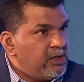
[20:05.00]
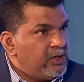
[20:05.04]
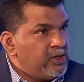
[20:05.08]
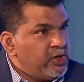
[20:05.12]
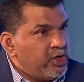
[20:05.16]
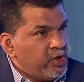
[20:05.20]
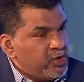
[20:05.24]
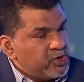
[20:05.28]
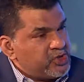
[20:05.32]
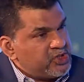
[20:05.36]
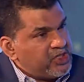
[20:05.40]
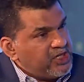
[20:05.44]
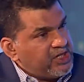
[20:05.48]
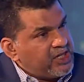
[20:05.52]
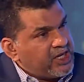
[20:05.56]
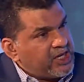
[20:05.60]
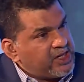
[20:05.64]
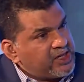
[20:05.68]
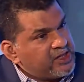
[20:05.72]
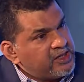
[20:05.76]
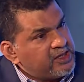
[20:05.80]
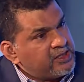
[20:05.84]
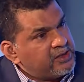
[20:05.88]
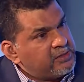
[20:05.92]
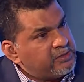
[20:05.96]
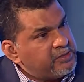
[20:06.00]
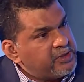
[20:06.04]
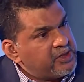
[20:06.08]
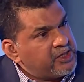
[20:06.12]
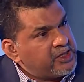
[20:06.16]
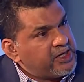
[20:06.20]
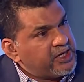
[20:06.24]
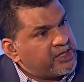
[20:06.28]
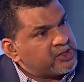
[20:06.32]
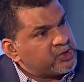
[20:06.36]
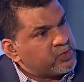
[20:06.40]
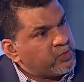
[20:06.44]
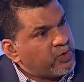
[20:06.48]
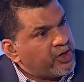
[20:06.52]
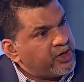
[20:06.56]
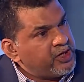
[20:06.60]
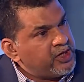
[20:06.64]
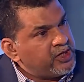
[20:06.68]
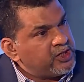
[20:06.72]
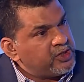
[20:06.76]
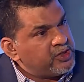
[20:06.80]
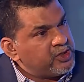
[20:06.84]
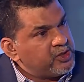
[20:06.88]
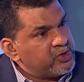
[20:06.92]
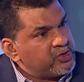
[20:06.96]
Do you see that in the, in the next one
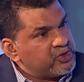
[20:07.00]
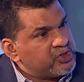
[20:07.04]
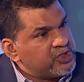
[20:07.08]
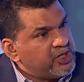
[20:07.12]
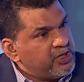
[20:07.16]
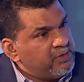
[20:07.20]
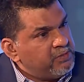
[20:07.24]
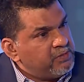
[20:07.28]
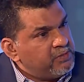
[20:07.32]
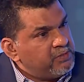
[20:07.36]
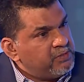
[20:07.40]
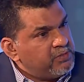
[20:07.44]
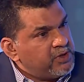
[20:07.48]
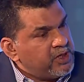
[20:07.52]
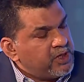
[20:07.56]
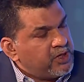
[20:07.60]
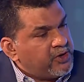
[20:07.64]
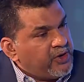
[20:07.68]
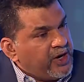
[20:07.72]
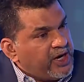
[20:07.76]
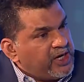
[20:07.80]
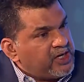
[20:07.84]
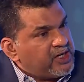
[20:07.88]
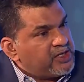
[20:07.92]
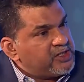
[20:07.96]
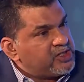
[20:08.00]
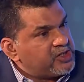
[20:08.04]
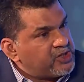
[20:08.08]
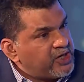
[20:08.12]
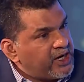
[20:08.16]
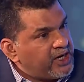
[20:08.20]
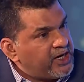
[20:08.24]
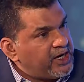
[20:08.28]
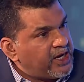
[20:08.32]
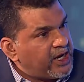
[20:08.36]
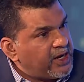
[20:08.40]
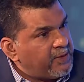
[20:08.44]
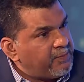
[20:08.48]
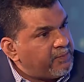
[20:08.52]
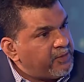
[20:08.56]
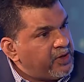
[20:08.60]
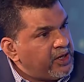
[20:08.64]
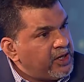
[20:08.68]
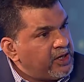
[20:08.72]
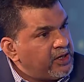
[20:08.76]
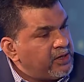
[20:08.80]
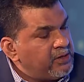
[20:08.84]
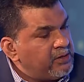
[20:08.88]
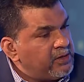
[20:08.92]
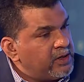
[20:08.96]
year? Do you see a greater trend
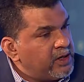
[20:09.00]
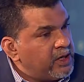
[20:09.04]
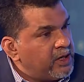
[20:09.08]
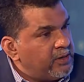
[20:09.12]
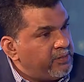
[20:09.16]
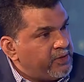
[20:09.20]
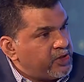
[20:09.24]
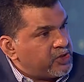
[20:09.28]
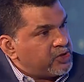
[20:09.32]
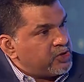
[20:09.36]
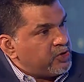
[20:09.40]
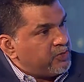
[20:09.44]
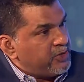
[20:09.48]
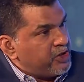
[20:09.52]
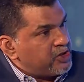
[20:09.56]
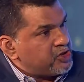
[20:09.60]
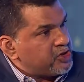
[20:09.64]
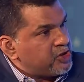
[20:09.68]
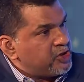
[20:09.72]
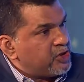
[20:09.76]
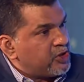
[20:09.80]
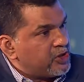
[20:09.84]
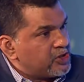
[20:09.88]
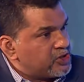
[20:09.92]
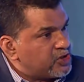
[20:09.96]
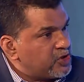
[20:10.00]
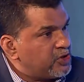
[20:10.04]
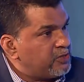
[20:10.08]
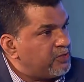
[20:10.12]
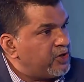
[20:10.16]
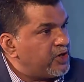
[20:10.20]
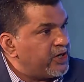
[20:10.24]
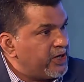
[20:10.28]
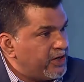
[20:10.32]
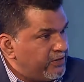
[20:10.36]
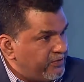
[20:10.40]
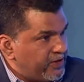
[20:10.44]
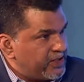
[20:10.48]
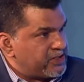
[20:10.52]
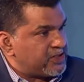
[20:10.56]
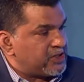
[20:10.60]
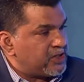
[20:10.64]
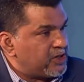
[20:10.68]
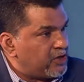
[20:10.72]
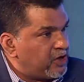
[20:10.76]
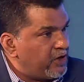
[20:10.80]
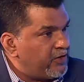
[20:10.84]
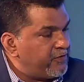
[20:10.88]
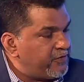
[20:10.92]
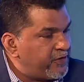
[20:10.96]
happening? Uh, because you mentioned also about
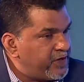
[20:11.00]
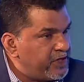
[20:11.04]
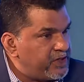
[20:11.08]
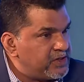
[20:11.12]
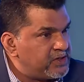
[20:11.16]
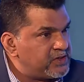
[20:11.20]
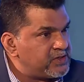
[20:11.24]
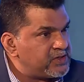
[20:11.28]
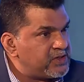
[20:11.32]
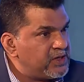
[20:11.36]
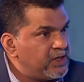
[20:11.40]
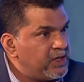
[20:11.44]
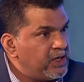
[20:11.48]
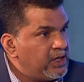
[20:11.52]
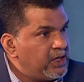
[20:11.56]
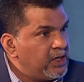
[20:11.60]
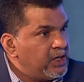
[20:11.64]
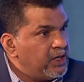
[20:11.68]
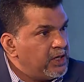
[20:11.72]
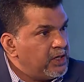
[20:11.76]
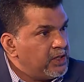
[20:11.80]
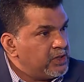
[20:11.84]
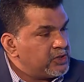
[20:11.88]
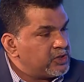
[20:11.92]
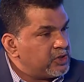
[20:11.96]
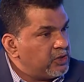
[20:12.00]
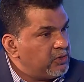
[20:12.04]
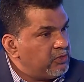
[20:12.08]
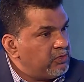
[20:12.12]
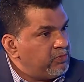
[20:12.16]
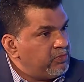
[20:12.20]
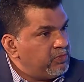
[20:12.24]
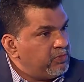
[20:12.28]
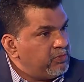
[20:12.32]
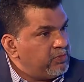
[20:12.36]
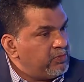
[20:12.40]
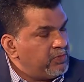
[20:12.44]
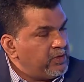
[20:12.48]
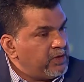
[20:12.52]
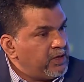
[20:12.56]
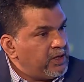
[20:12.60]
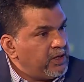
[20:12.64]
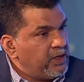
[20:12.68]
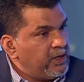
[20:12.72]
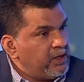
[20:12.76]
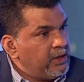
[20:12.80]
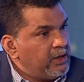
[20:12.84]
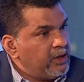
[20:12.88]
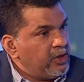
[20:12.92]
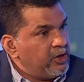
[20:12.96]
investor confidence. So,
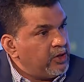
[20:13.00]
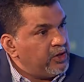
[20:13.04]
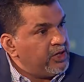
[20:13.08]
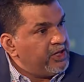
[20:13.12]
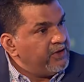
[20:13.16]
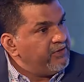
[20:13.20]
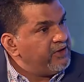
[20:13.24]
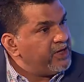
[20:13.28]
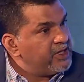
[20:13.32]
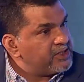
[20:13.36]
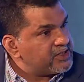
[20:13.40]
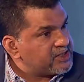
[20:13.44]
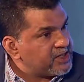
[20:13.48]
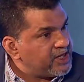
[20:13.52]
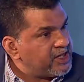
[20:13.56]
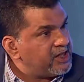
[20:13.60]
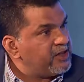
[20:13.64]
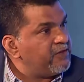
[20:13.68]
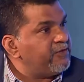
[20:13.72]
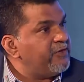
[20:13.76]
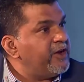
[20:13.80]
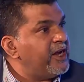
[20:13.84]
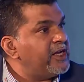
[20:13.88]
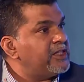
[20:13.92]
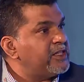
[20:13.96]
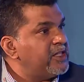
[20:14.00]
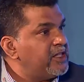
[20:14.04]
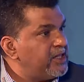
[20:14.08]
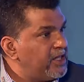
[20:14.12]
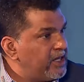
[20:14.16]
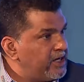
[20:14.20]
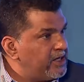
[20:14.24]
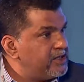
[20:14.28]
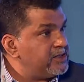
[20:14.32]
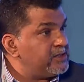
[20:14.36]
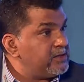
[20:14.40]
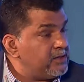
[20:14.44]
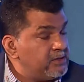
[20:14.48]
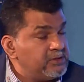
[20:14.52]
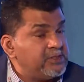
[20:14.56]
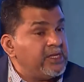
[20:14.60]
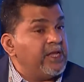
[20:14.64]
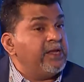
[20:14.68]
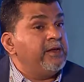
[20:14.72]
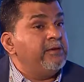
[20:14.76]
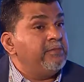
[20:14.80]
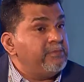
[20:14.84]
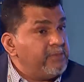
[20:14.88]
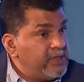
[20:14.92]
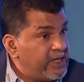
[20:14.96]
you know, leaving aside the fact that there is
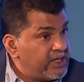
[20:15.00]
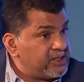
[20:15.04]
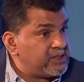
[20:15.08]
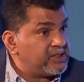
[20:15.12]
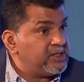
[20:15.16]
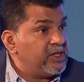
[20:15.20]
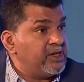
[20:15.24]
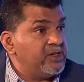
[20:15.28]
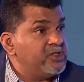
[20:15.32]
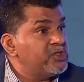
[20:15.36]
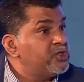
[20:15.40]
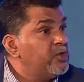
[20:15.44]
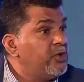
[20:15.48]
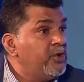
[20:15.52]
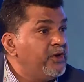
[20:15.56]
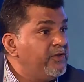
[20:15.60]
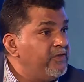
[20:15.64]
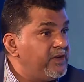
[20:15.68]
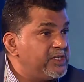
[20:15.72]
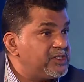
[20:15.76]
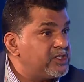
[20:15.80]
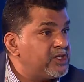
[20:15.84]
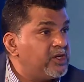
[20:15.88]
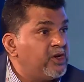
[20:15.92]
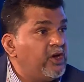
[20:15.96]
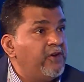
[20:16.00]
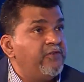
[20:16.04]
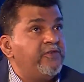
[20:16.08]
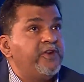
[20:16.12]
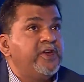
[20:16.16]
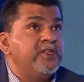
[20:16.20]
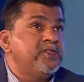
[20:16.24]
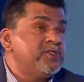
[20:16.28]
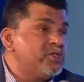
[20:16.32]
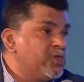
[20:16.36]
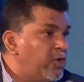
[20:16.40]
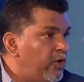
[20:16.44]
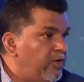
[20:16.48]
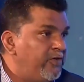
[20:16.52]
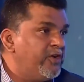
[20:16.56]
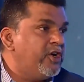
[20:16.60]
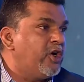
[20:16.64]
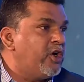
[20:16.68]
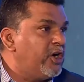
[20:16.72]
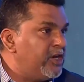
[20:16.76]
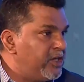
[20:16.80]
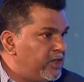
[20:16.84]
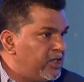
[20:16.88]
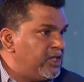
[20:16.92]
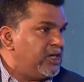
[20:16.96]
saying, yes, there is no investor confidence
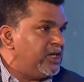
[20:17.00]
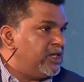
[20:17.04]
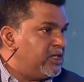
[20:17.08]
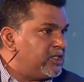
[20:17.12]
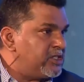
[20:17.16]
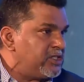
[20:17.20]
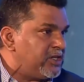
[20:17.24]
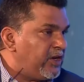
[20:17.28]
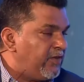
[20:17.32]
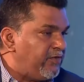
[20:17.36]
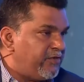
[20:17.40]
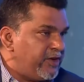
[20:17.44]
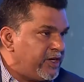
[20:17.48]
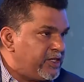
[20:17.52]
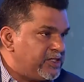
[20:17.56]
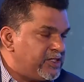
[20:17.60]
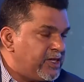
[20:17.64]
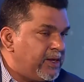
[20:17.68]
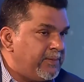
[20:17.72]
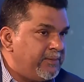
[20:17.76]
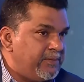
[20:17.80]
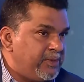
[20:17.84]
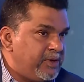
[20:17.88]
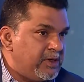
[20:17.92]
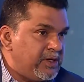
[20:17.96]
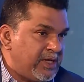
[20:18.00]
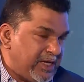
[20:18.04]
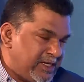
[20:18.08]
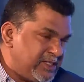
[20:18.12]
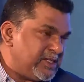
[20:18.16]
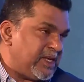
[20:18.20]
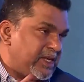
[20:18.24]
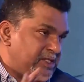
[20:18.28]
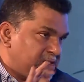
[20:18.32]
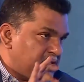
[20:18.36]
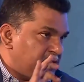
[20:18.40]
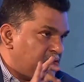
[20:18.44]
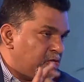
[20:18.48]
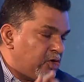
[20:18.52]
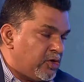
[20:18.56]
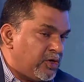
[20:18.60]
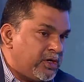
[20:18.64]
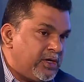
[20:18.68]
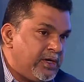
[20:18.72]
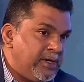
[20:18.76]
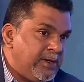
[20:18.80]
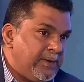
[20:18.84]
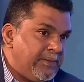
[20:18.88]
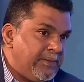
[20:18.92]
overall in the industry, for example, as, as a thought,